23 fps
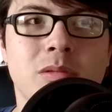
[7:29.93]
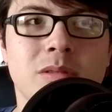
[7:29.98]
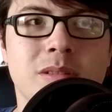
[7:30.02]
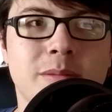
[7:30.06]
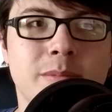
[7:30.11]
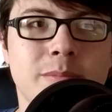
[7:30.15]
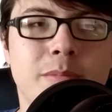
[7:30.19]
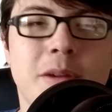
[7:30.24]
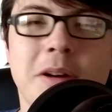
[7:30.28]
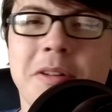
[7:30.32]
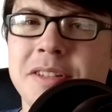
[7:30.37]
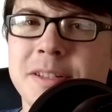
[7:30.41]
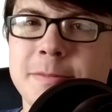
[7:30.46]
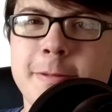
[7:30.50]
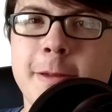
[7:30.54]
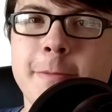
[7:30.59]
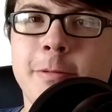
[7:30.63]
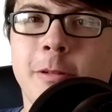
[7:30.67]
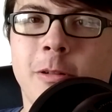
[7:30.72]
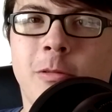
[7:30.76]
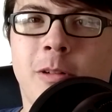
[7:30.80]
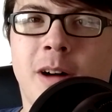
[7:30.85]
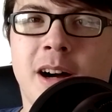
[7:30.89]
Most
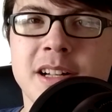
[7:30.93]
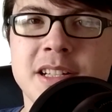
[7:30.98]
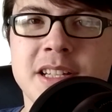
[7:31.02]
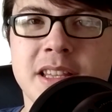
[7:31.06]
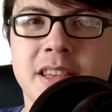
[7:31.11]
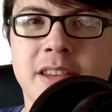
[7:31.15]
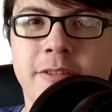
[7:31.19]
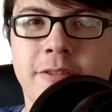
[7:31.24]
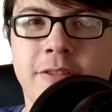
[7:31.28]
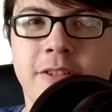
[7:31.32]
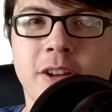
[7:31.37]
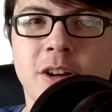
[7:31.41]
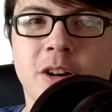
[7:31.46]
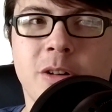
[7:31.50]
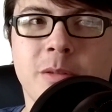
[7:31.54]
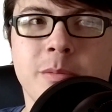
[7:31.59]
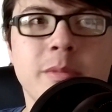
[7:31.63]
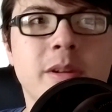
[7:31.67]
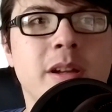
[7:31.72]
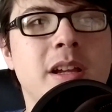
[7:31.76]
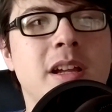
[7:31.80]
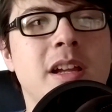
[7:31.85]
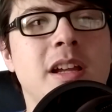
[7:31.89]
people watching the
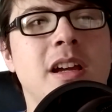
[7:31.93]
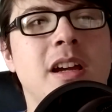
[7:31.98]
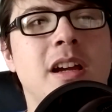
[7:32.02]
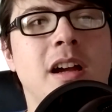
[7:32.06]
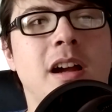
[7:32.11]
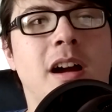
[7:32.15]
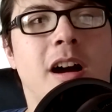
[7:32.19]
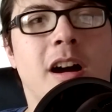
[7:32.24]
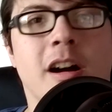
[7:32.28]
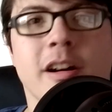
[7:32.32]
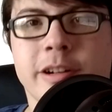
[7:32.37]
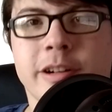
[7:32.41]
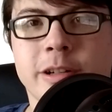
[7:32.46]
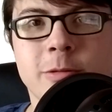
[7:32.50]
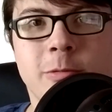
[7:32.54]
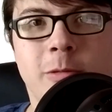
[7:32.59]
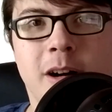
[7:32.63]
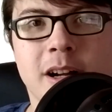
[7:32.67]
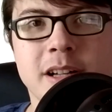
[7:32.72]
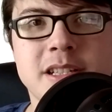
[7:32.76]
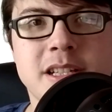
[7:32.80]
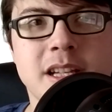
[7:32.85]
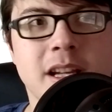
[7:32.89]
film aren't
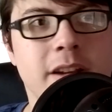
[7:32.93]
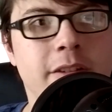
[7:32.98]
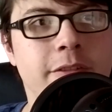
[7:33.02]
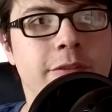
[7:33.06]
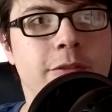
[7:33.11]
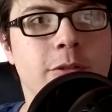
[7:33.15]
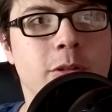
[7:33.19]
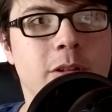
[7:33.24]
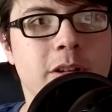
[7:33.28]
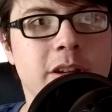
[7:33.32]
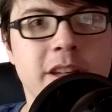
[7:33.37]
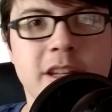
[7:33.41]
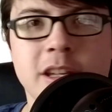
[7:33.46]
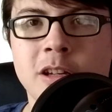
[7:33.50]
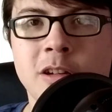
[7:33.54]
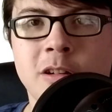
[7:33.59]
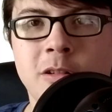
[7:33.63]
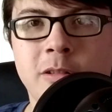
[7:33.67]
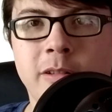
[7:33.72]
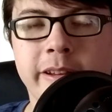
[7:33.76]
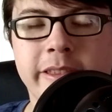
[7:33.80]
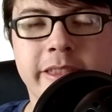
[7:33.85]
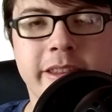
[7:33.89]
watching for
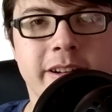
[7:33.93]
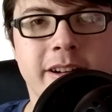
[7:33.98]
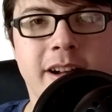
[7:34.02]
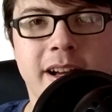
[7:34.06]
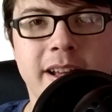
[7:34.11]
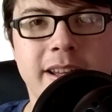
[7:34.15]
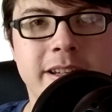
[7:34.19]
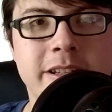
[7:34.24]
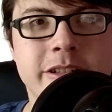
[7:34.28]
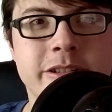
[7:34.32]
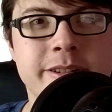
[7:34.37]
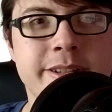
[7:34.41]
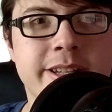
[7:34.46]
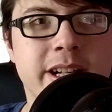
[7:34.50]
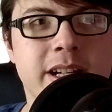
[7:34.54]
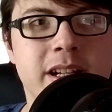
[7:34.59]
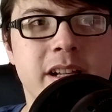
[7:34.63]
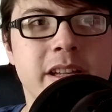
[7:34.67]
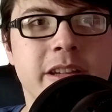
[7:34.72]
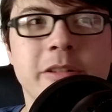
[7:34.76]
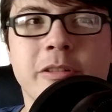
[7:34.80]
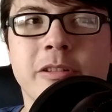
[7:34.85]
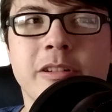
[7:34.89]
you, and they're not interested
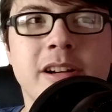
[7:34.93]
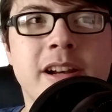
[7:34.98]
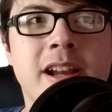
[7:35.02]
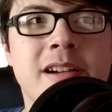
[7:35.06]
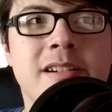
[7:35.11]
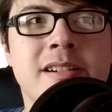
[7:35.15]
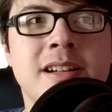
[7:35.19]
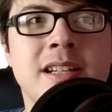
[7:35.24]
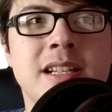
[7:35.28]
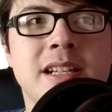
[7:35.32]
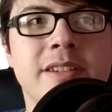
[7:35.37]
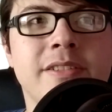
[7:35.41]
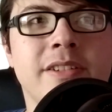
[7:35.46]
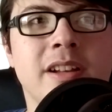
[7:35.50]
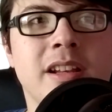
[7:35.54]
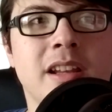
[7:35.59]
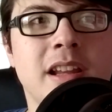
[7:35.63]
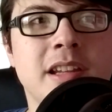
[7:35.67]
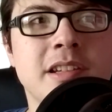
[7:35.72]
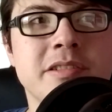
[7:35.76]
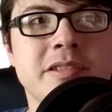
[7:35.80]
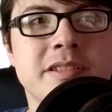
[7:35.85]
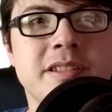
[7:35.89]
in your narrative and
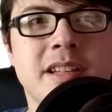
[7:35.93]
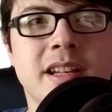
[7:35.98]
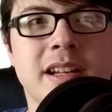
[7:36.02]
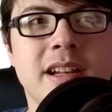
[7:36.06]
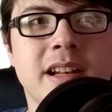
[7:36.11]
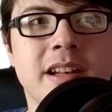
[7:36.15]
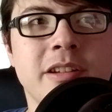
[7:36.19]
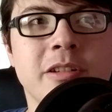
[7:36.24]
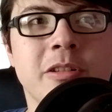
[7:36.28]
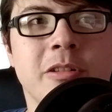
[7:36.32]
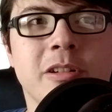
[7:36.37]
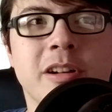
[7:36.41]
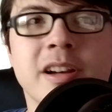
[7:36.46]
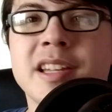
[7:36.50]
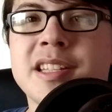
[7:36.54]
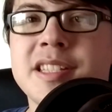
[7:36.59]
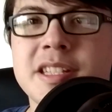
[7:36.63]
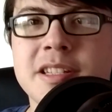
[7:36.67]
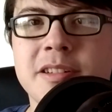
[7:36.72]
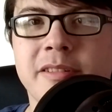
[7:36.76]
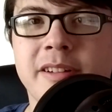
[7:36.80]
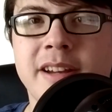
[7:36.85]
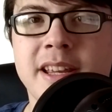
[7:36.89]
interested in your
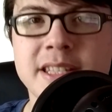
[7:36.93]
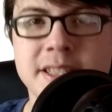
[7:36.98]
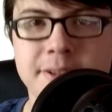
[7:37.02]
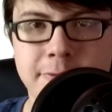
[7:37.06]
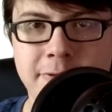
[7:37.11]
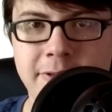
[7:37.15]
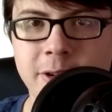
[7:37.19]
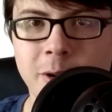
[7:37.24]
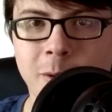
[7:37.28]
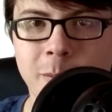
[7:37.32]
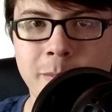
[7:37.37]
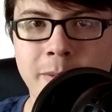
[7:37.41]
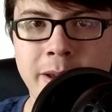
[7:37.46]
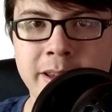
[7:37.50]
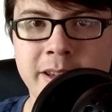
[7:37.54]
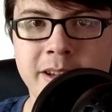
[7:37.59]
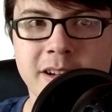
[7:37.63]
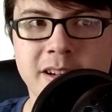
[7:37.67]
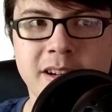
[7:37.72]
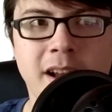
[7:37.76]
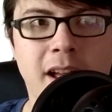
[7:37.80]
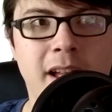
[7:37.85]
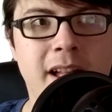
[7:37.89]
history as a
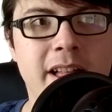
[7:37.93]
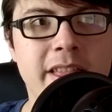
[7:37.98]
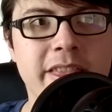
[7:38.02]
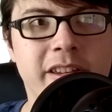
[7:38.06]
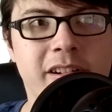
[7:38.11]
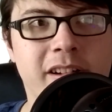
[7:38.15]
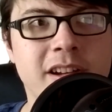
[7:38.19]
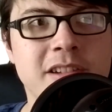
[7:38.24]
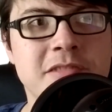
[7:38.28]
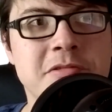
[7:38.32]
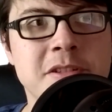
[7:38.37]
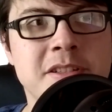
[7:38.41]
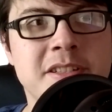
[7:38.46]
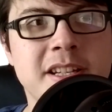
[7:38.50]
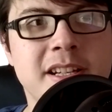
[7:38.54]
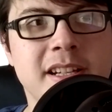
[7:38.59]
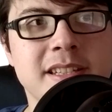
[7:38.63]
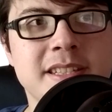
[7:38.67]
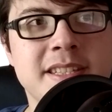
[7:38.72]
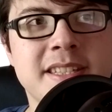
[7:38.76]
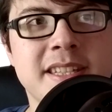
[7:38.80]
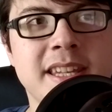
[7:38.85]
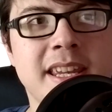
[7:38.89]
filmmaker. They're interested
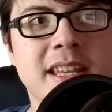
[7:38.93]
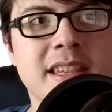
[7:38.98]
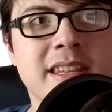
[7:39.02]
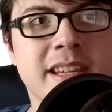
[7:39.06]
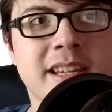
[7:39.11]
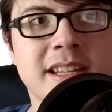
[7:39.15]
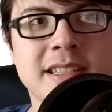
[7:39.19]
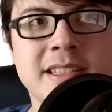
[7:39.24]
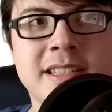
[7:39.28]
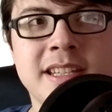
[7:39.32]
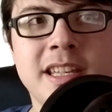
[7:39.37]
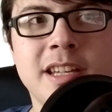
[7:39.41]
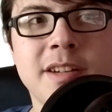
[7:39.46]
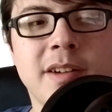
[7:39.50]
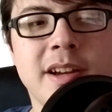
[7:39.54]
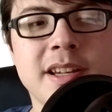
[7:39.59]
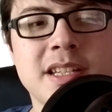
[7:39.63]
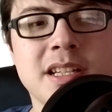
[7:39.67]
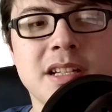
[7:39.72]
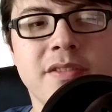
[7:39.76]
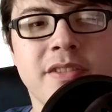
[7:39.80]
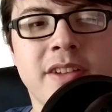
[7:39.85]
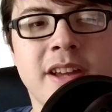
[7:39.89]
in seeing the
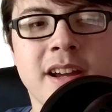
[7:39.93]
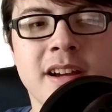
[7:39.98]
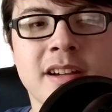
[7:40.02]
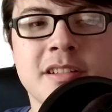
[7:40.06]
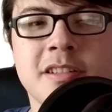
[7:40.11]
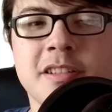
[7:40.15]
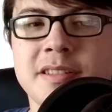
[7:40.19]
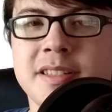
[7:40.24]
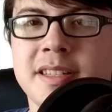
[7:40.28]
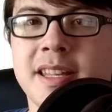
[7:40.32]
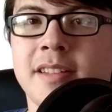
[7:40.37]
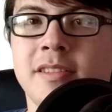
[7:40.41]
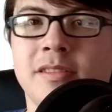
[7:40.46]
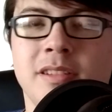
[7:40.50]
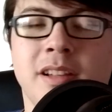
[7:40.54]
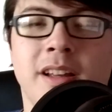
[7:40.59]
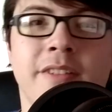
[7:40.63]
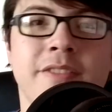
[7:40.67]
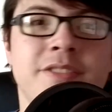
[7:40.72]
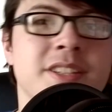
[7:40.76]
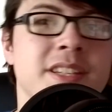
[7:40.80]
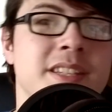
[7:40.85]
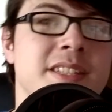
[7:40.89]
continuation of characters they
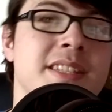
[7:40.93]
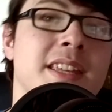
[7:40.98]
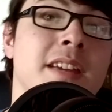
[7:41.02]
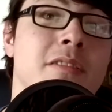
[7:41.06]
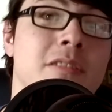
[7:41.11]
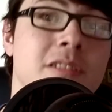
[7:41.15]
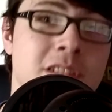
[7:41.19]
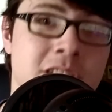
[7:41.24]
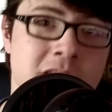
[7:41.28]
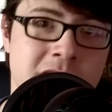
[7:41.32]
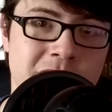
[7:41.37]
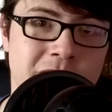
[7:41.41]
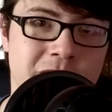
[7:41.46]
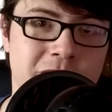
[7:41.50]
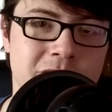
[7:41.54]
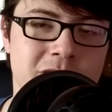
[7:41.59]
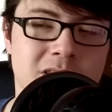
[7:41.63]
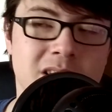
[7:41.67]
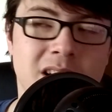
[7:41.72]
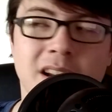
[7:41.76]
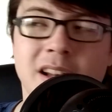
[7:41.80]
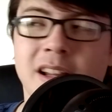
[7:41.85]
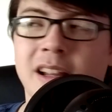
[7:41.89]
loved since they were children.